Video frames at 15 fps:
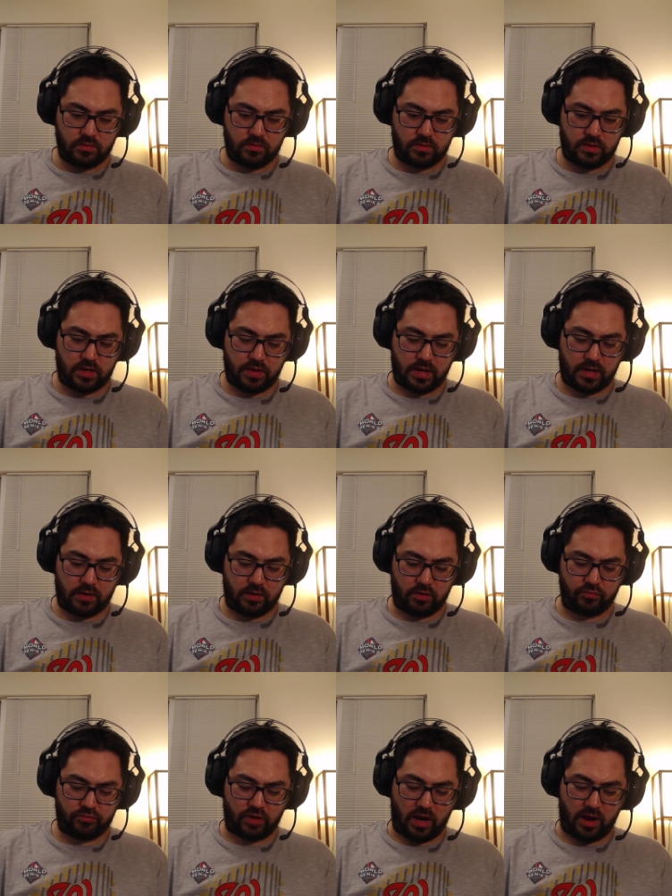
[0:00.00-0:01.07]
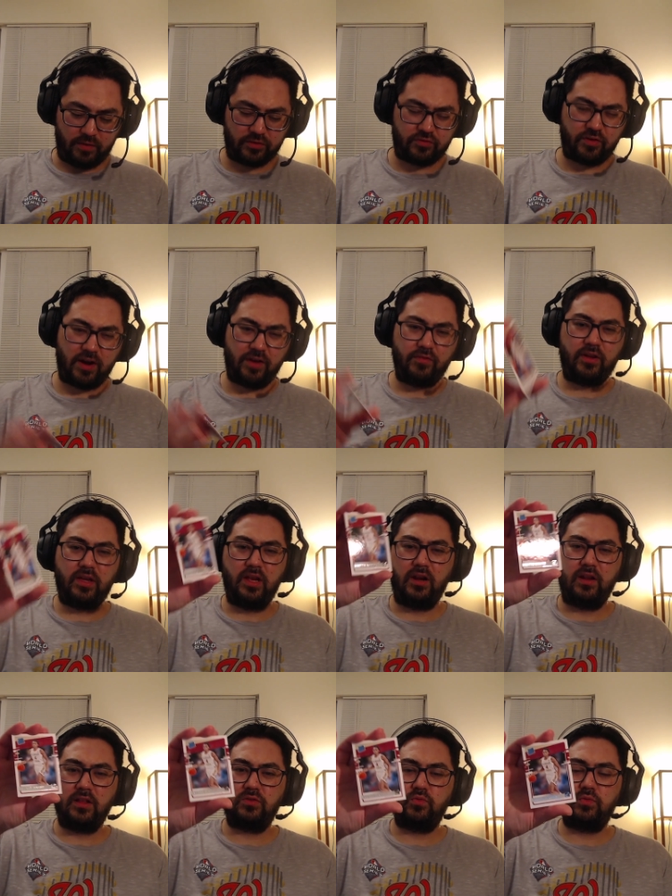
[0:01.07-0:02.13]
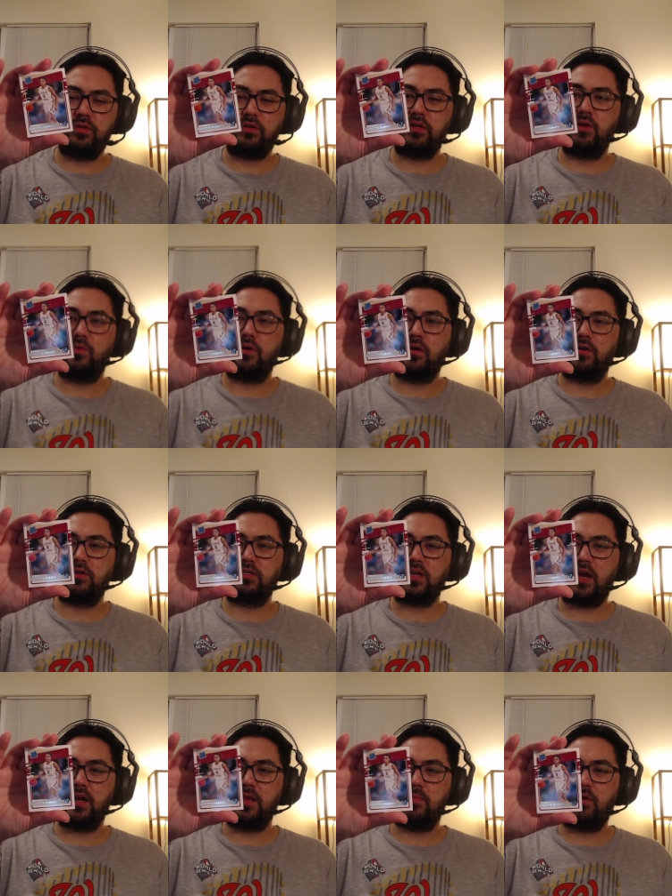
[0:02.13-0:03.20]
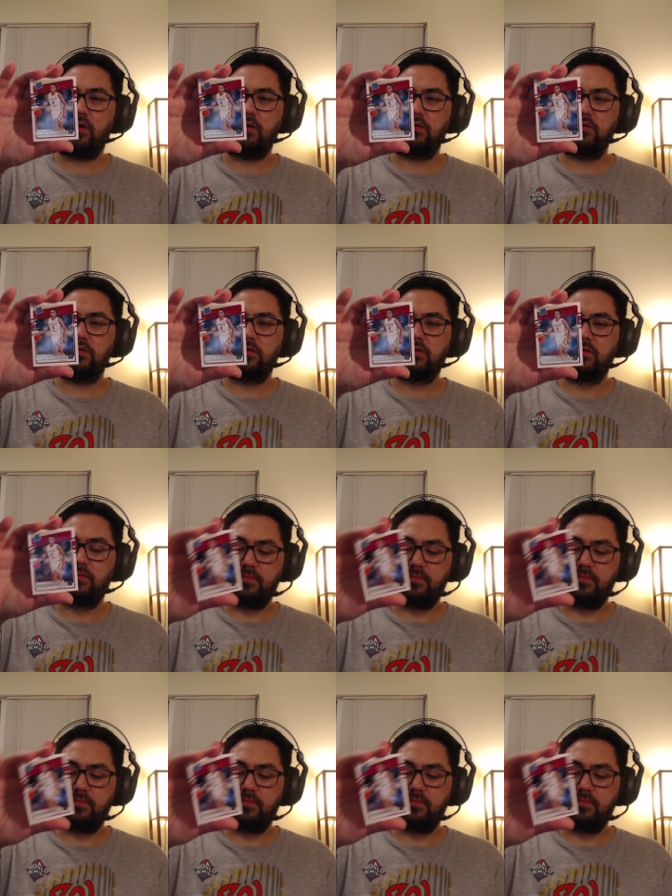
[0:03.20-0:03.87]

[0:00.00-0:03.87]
Okay, they got a Donruss Raid rookie. That's kind of weird. Scotty Barnes.